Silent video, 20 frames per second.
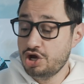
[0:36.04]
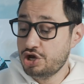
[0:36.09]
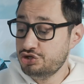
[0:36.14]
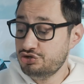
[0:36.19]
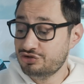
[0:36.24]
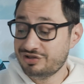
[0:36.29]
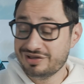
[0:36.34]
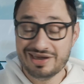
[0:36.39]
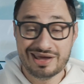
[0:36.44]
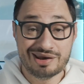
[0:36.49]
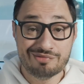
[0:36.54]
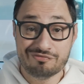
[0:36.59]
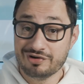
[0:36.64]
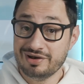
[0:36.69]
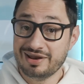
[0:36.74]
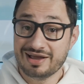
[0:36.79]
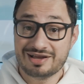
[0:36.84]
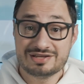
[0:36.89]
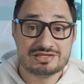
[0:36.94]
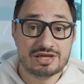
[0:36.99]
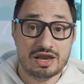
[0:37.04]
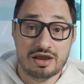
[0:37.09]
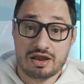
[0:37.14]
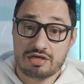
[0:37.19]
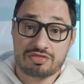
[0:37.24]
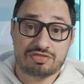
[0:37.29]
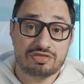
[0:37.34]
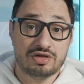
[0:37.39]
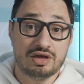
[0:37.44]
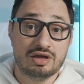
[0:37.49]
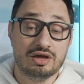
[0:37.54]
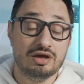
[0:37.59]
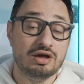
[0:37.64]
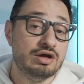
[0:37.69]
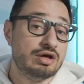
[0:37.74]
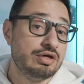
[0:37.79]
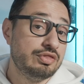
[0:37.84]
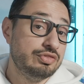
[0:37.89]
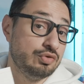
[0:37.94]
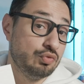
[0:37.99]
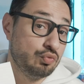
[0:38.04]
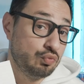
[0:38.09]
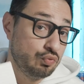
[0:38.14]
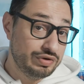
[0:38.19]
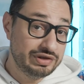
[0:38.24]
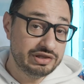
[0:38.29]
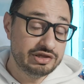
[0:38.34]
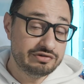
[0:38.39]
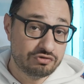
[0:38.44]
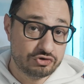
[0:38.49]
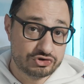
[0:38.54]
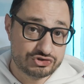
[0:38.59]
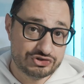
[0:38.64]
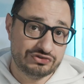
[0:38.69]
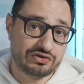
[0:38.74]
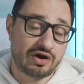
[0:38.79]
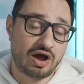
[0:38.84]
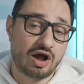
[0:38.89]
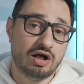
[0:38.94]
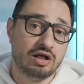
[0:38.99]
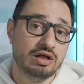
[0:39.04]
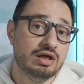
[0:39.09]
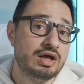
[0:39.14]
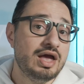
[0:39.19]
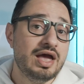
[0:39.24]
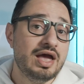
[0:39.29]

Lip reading: You can get them for next to nothing, they're really versatile,